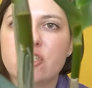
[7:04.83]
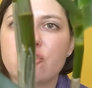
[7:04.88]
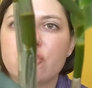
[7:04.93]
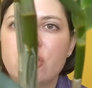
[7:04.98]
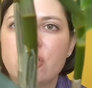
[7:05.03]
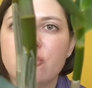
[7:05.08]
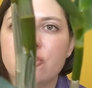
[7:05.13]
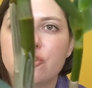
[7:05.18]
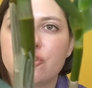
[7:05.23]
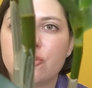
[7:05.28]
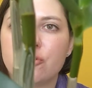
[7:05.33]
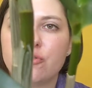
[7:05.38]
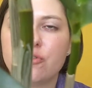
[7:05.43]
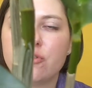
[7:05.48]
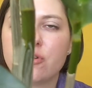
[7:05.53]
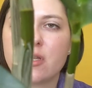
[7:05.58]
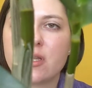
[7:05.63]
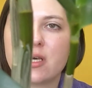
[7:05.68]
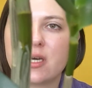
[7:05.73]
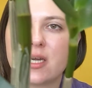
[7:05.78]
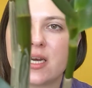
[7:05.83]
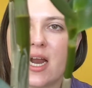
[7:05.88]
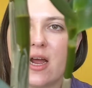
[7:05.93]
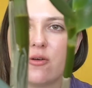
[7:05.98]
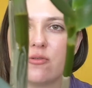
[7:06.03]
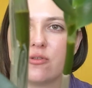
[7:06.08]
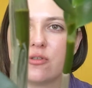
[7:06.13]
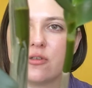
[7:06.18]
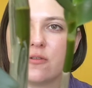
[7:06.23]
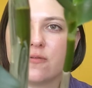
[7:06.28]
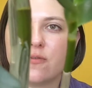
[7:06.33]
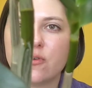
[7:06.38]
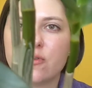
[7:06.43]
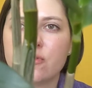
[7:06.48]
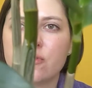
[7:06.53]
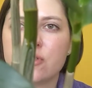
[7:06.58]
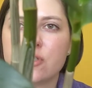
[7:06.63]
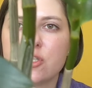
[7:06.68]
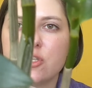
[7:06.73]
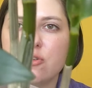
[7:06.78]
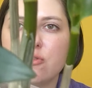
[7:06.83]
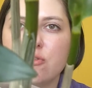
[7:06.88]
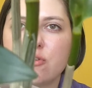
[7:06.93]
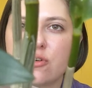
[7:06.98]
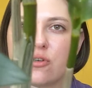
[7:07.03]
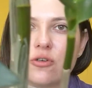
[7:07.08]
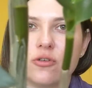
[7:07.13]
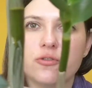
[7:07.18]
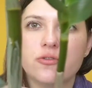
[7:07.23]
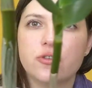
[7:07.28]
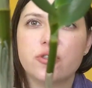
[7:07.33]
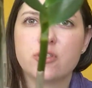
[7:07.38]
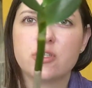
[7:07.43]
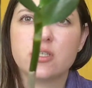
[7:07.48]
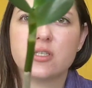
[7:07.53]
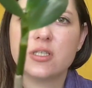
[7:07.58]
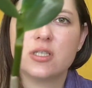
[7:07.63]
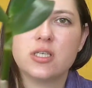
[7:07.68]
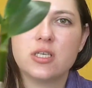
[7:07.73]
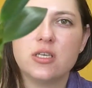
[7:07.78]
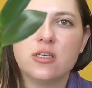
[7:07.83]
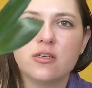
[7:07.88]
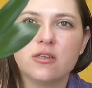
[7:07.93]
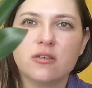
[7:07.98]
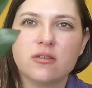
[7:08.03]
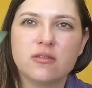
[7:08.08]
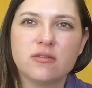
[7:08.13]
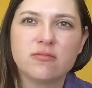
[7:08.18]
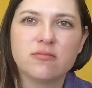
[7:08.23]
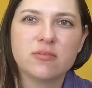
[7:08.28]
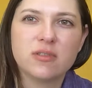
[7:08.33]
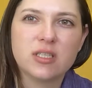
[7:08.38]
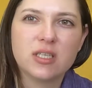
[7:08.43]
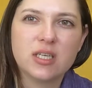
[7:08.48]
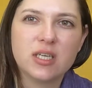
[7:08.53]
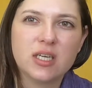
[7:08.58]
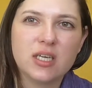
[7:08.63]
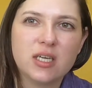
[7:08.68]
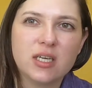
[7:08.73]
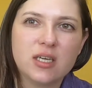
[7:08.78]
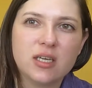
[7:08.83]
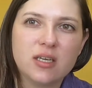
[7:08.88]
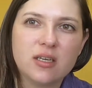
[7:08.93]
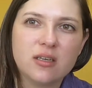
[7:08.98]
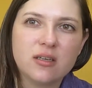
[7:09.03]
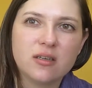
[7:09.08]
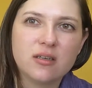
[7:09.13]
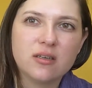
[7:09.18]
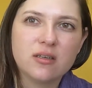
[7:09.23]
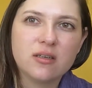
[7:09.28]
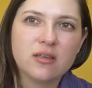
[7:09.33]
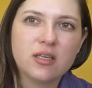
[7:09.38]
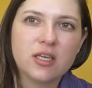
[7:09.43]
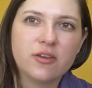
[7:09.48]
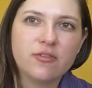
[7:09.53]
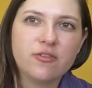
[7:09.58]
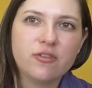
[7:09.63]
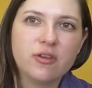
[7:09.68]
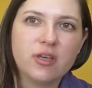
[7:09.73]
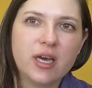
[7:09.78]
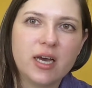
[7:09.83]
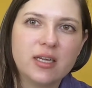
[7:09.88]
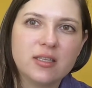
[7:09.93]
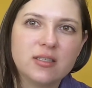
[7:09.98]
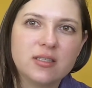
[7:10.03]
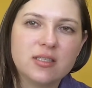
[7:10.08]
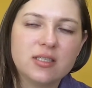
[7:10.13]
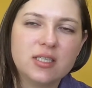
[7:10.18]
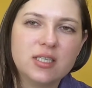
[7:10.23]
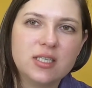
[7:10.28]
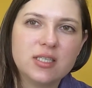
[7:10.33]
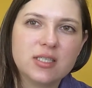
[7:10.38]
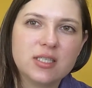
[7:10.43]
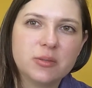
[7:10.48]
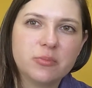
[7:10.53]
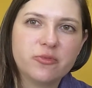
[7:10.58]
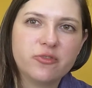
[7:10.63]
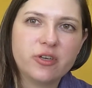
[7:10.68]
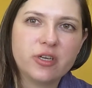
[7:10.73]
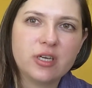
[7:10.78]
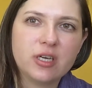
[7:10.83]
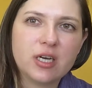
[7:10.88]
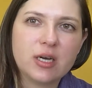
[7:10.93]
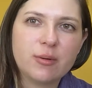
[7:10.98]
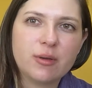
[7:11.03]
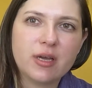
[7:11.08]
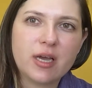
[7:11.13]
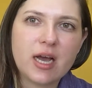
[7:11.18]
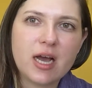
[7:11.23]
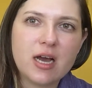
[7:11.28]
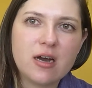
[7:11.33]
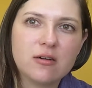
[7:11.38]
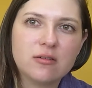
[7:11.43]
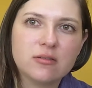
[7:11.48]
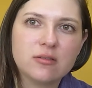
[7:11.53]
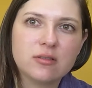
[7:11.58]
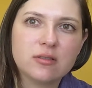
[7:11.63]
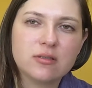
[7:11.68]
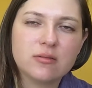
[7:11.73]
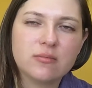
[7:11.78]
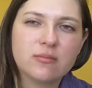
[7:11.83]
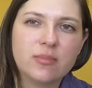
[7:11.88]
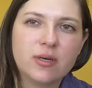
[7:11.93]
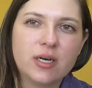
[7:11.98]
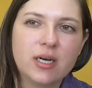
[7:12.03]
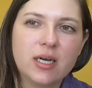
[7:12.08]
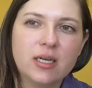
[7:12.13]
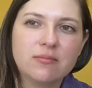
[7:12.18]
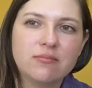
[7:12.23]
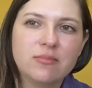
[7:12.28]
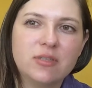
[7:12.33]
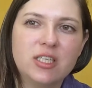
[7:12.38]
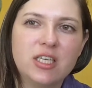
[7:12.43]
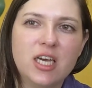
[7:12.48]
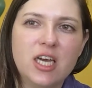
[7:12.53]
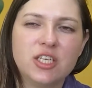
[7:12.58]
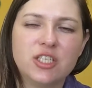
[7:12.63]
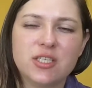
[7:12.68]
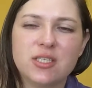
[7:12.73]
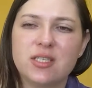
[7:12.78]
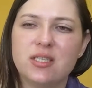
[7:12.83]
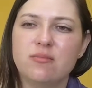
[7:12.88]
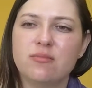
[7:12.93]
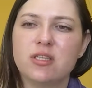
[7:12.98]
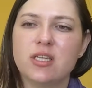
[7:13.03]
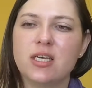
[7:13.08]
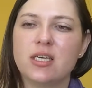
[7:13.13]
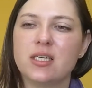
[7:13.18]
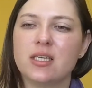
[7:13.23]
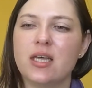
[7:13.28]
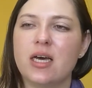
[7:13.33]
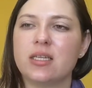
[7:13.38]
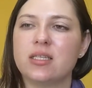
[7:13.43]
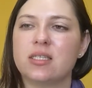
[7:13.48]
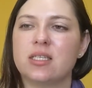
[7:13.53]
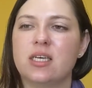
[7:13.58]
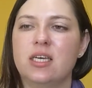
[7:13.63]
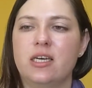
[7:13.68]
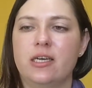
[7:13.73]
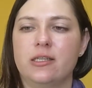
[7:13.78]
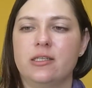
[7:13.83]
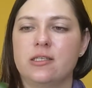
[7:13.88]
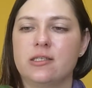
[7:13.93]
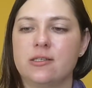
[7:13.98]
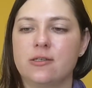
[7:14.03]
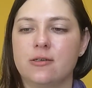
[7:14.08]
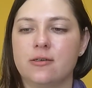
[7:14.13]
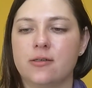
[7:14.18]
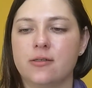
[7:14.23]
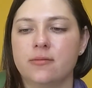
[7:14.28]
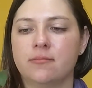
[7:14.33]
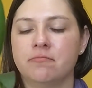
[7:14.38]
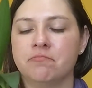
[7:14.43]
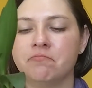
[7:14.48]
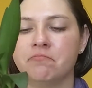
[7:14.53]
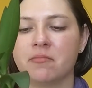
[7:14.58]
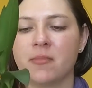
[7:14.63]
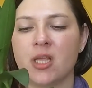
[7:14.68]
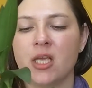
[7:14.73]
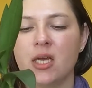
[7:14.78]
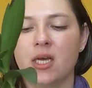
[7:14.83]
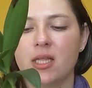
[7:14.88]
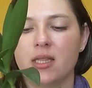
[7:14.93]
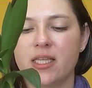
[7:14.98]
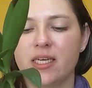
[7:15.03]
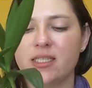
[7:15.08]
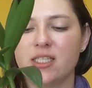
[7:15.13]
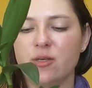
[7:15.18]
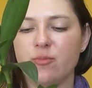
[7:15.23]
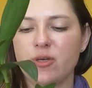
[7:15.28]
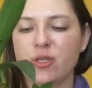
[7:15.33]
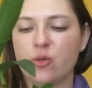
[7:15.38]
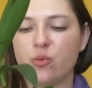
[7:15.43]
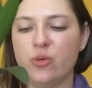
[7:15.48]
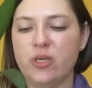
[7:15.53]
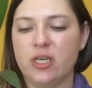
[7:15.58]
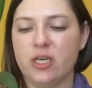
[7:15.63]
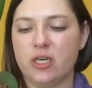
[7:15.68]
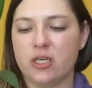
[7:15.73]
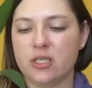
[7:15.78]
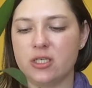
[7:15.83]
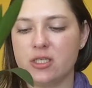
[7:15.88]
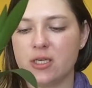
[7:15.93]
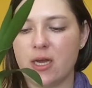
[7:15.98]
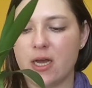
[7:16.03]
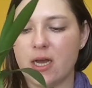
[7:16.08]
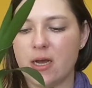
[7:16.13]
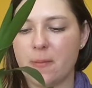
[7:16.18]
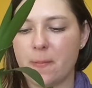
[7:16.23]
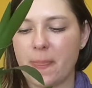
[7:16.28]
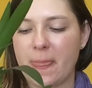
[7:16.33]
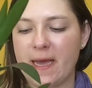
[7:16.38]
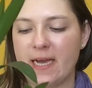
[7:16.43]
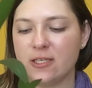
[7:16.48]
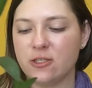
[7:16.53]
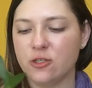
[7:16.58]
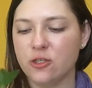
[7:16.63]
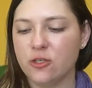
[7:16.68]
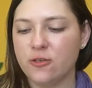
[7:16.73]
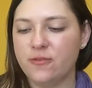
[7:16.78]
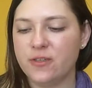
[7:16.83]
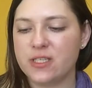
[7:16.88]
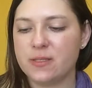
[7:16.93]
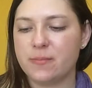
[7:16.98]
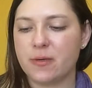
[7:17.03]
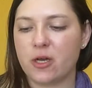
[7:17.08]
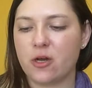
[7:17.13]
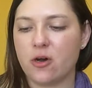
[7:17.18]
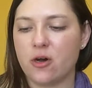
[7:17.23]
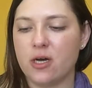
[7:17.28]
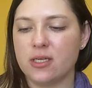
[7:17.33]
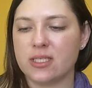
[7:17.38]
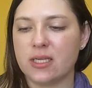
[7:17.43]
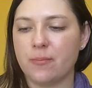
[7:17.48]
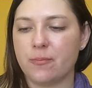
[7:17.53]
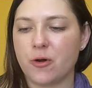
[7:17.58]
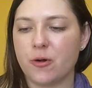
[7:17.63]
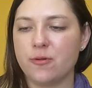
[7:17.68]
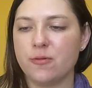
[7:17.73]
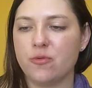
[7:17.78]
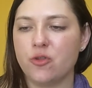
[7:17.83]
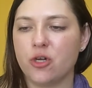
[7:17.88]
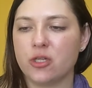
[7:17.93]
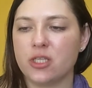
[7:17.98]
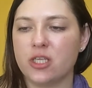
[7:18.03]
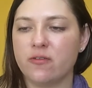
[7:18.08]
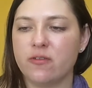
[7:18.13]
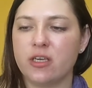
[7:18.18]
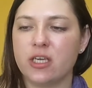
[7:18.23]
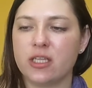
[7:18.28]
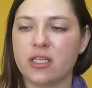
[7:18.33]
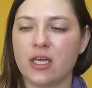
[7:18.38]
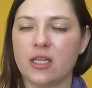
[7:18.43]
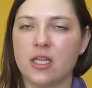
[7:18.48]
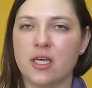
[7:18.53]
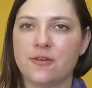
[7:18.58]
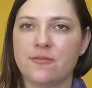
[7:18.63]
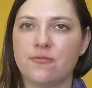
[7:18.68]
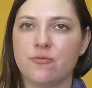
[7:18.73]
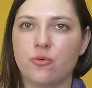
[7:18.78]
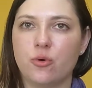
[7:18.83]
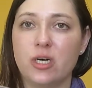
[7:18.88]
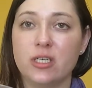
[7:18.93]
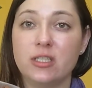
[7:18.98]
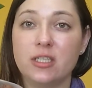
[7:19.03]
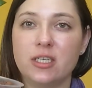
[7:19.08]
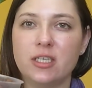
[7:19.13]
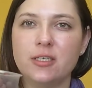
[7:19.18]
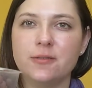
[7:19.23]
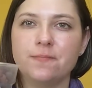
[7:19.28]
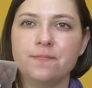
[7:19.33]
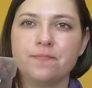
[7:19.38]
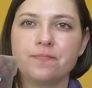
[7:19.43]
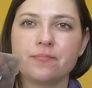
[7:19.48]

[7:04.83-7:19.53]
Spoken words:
trying to show you the crowns of those new growths to see, you know, if you can see something coming out. But yeah, just seems like that's it. So that's a bit weird. I don't know if it's because I'm probably not giving it enough water.